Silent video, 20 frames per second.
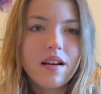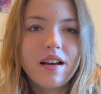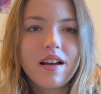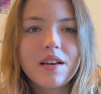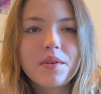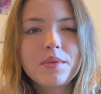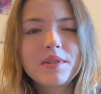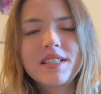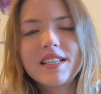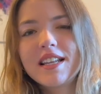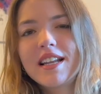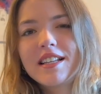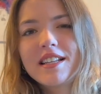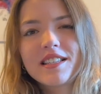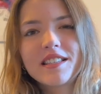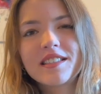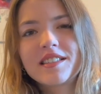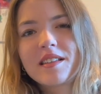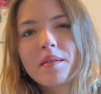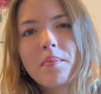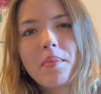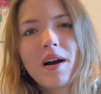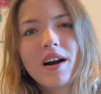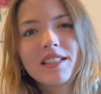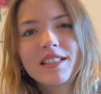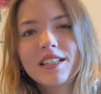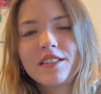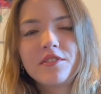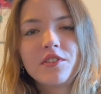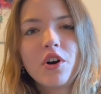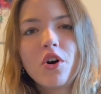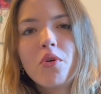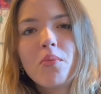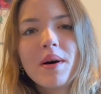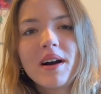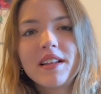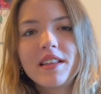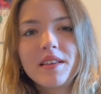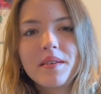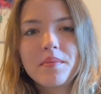I would say that this is the part that
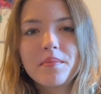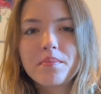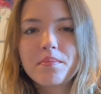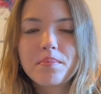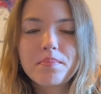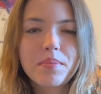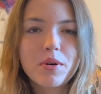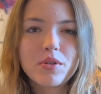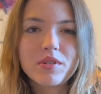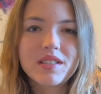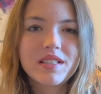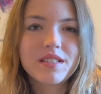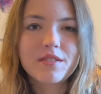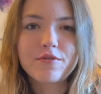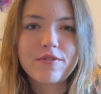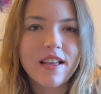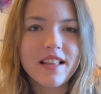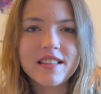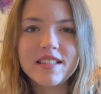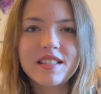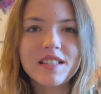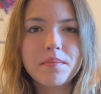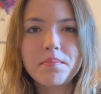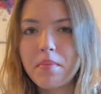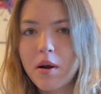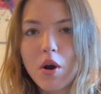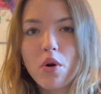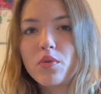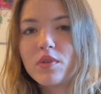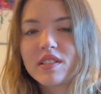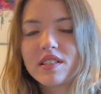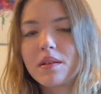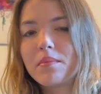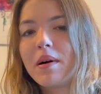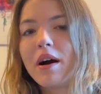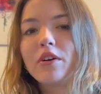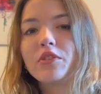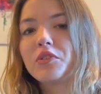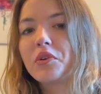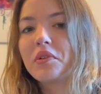nobody puts fancy posts
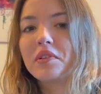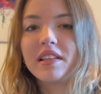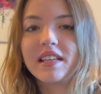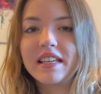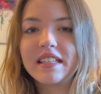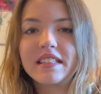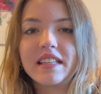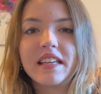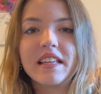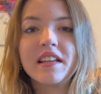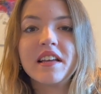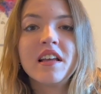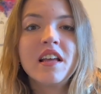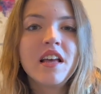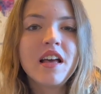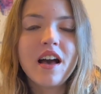about on LinkedIn.